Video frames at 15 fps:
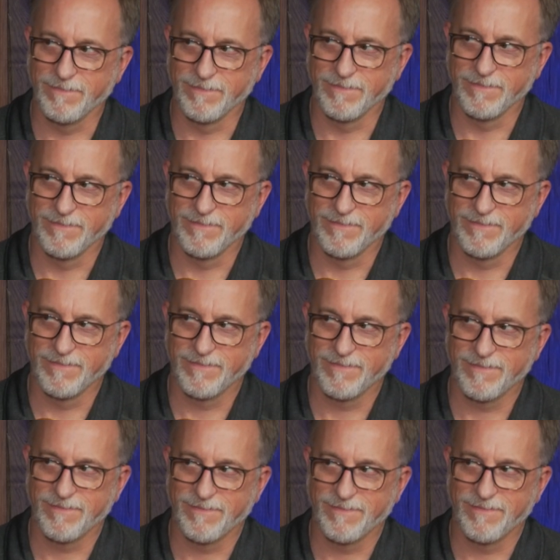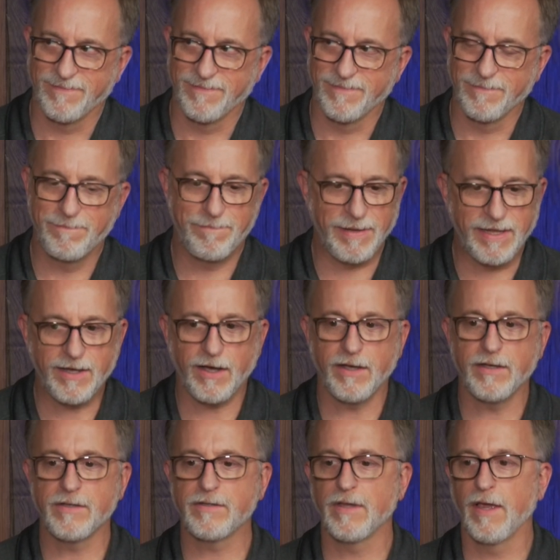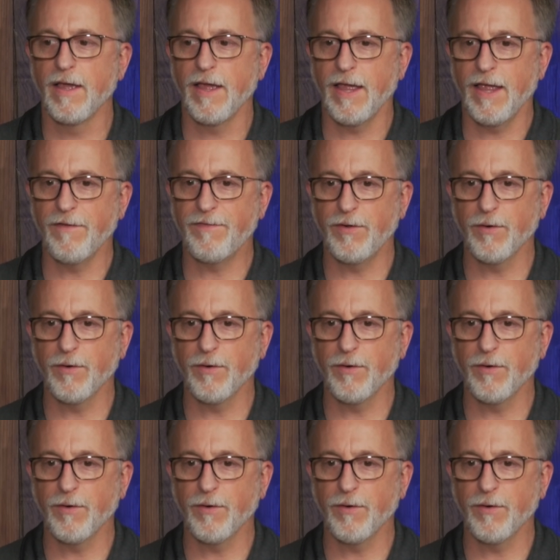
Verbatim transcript: Really? So why? Because if